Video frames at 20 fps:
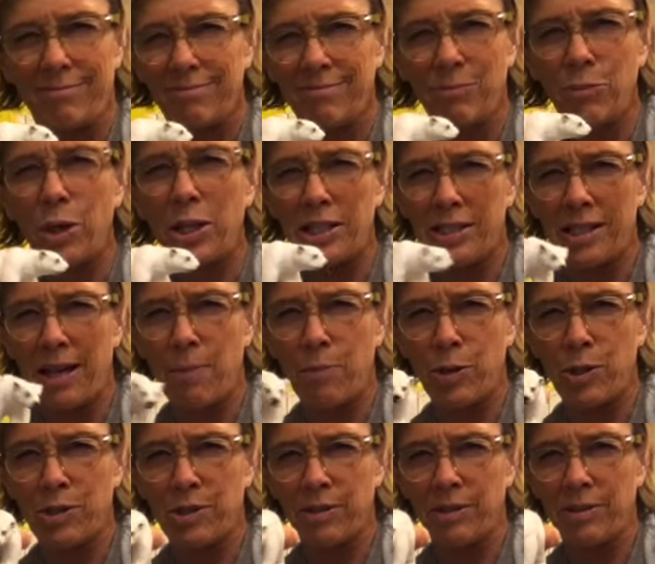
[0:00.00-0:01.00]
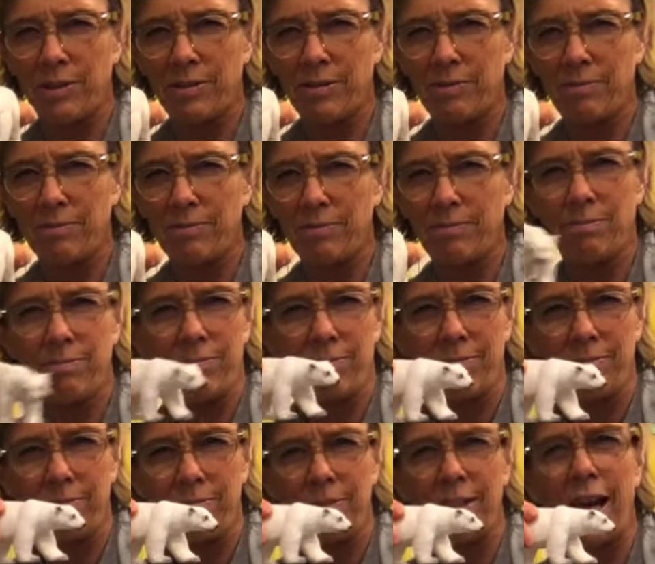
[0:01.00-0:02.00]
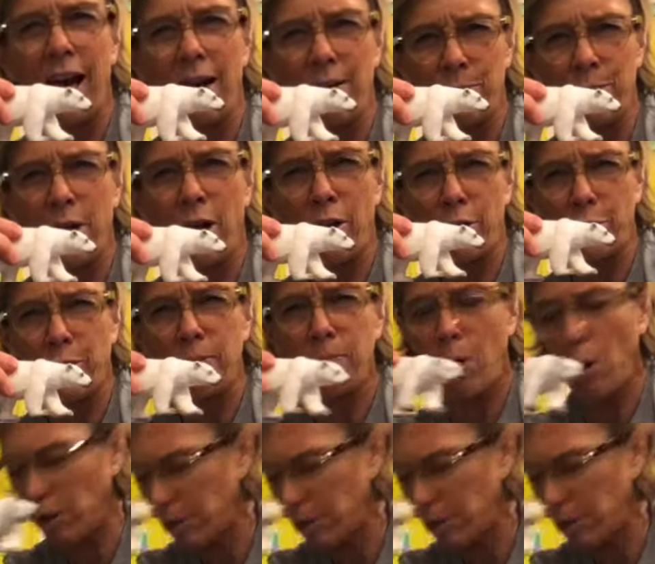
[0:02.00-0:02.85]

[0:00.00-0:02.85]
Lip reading: What is that, boys and girls? Yeah, we all agree polar